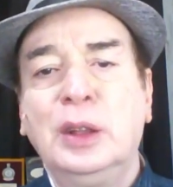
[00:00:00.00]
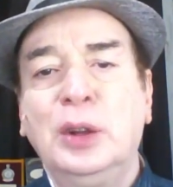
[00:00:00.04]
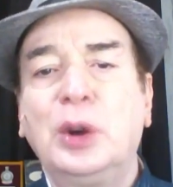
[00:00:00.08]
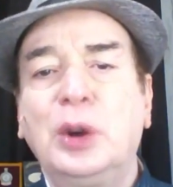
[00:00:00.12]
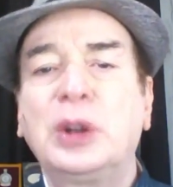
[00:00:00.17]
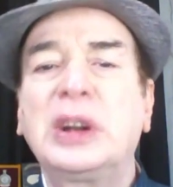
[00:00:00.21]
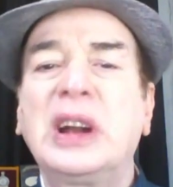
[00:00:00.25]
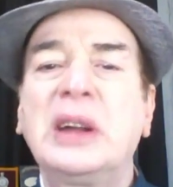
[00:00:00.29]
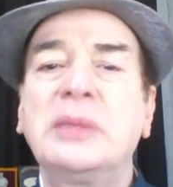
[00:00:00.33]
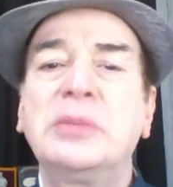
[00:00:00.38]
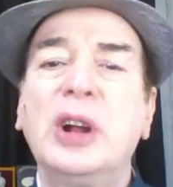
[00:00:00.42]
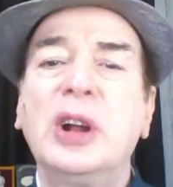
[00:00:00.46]

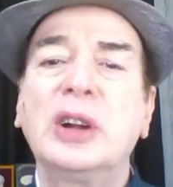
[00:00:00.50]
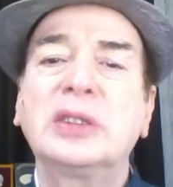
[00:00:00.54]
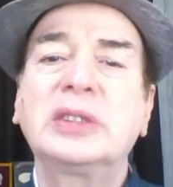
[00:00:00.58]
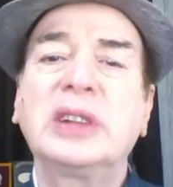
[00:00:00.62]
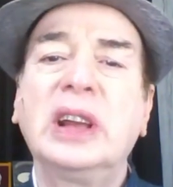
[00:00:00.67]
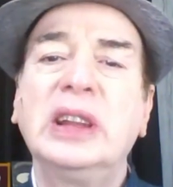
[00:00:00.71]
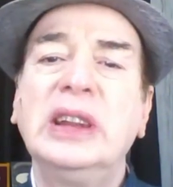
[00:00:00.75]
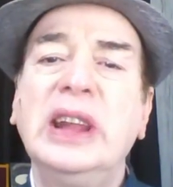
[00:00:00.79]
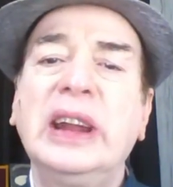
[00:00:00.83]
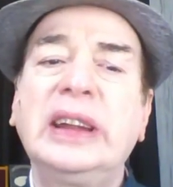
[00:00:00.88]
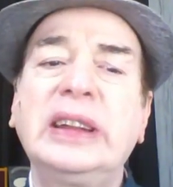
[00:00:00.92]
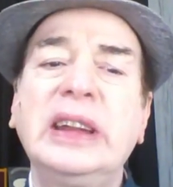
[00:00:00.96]
or I'm not
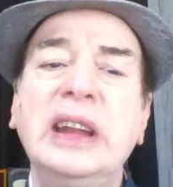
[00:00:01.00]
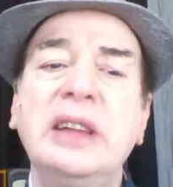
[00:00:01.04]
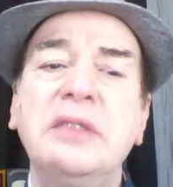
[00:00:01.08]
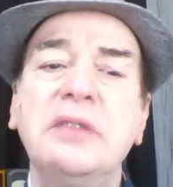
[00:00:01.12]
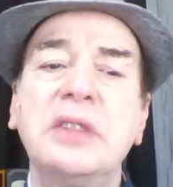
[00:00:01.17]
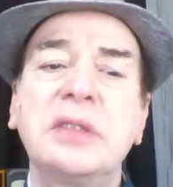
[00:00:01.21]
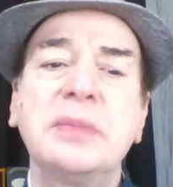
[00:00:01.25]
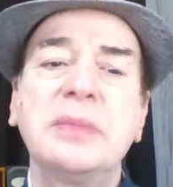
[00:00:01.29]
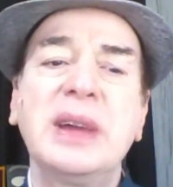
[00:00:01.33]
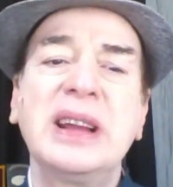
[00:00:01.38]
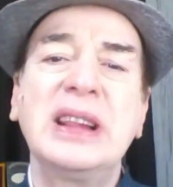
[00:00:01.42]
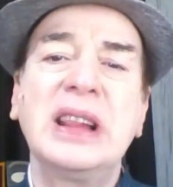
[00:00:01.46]
connecting
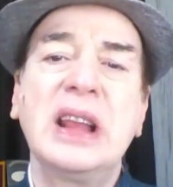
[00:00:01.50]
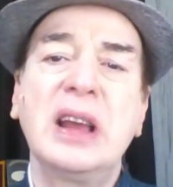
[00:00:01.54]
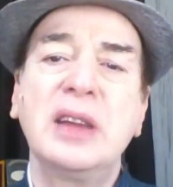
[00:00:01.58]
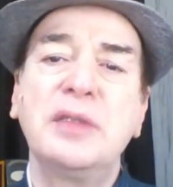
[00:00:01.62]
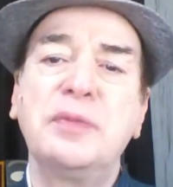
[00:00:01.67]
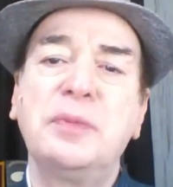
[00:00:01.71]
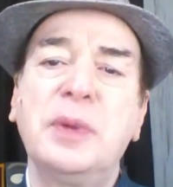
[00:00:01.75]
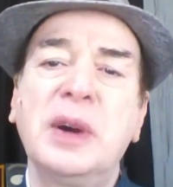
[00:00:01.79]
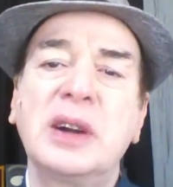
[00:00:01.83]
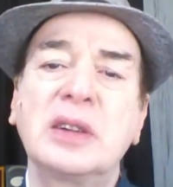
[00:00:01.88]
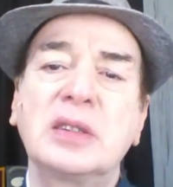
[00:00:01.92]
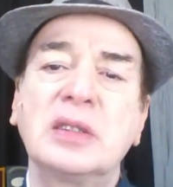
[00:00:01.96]
with my
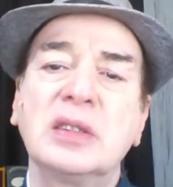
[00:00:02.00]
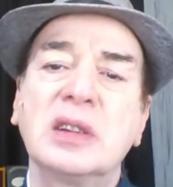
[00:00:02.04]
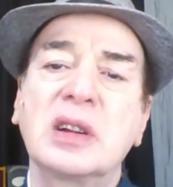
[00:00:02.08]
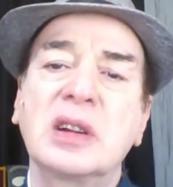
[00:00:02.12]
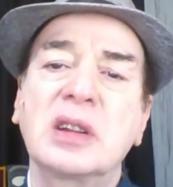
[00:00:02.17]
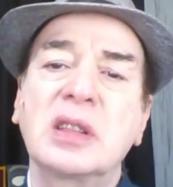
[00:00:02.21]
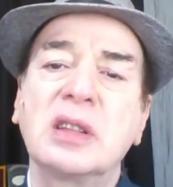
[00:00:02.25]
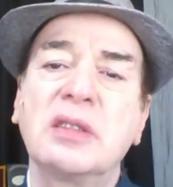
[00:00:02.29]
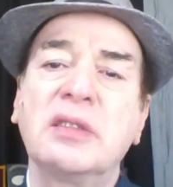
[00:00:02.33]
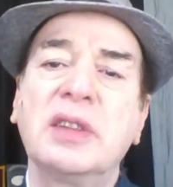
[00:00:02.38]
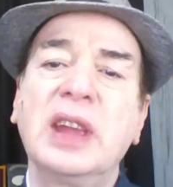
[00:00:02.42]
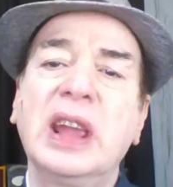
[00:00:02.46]
life
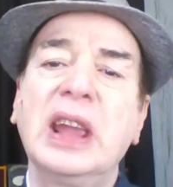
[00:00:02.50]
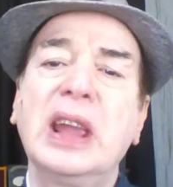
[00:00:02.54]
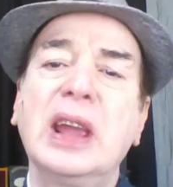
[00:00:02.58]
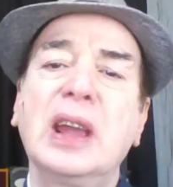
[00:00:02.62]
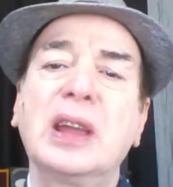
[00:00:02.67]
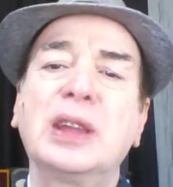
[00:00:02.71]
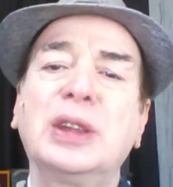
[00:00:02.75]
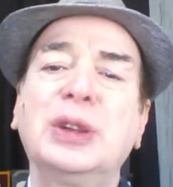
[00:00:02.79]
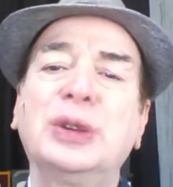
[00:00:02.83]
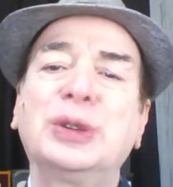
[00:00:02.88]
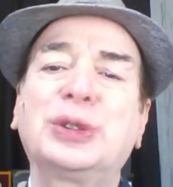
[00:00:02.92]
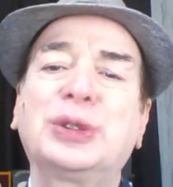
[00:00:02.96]
partner the way I
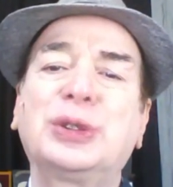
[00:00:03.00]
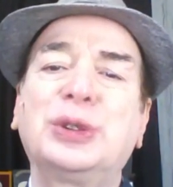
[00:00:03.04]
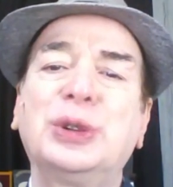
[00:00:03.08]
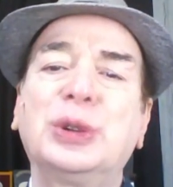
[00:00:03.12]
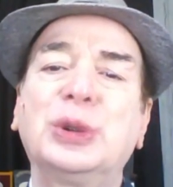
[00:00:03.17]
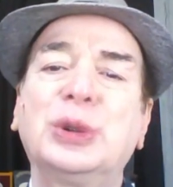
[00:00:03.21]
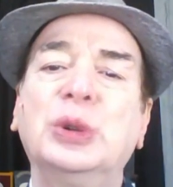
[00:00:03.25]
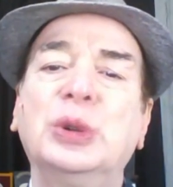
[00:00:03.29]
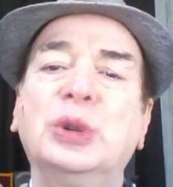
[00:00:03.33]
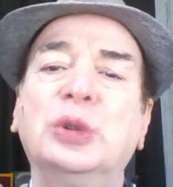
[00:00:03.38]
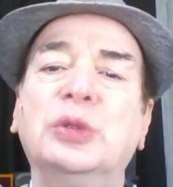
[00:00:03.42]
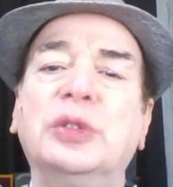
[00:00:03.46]
used
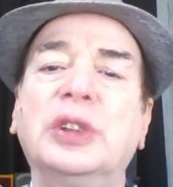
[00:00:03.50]
to do.